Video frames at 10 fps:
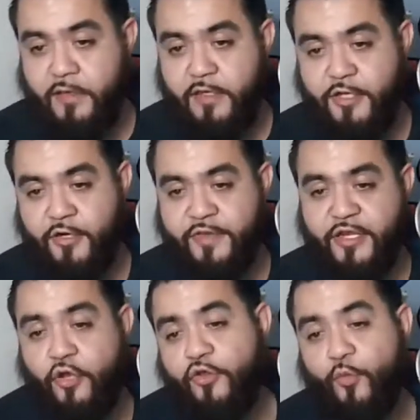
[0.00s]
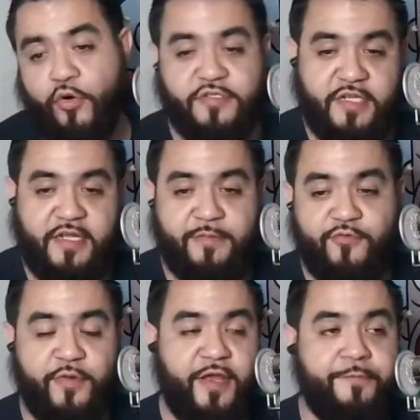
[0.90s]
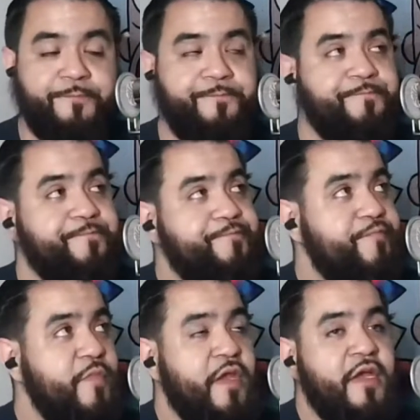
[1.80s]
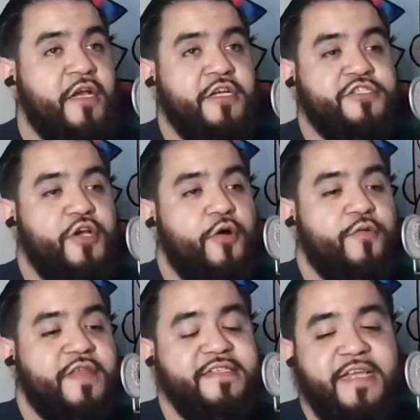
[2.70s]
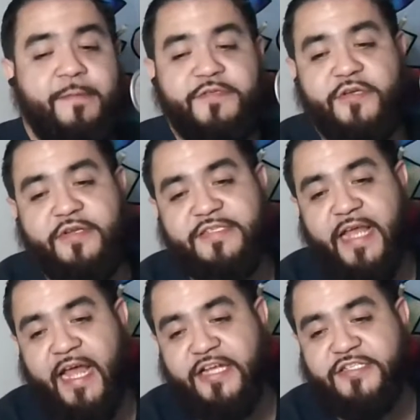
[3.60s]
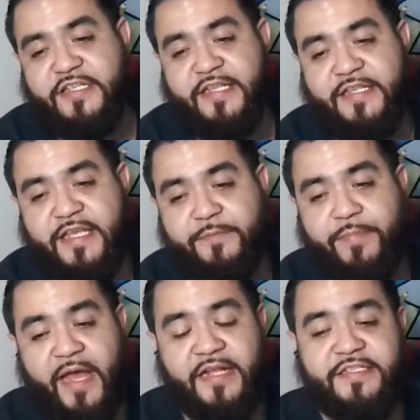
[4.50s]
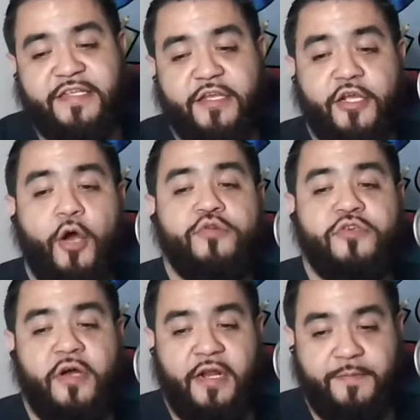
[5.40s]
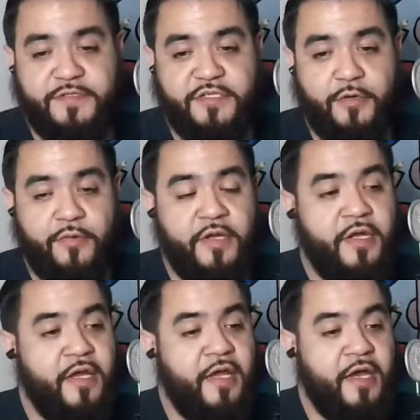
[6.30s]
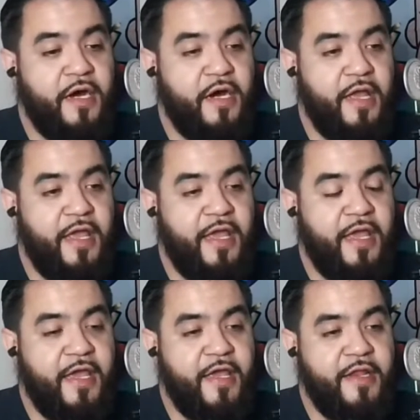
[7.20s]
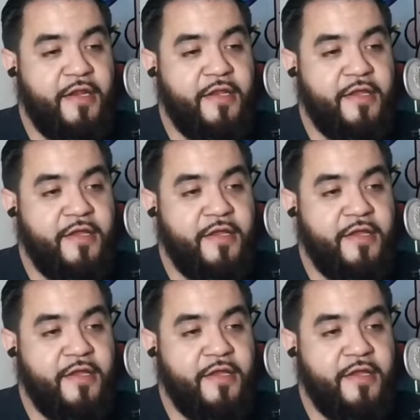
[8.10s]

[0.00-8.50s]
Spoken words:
they know the world's going to come to an end. So this episode is actually leaked back to the Gotron episode. And